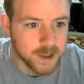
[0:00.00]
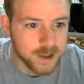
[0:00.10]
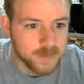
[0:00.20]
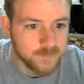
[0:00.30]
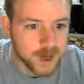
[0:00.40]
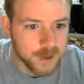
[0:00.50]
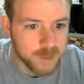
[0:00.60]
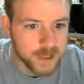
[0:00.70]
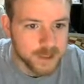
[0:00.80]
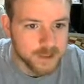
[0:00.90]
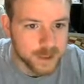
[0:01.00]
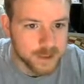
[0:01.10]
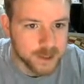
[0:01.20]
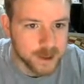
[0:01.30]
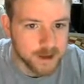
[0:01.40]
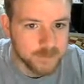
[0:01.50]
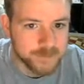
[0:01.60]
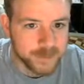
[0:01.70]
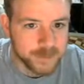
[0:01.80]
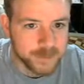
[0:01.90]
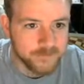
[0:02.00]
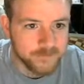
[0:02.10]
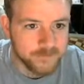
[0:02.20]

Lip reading: Fireplace is right there. Very, very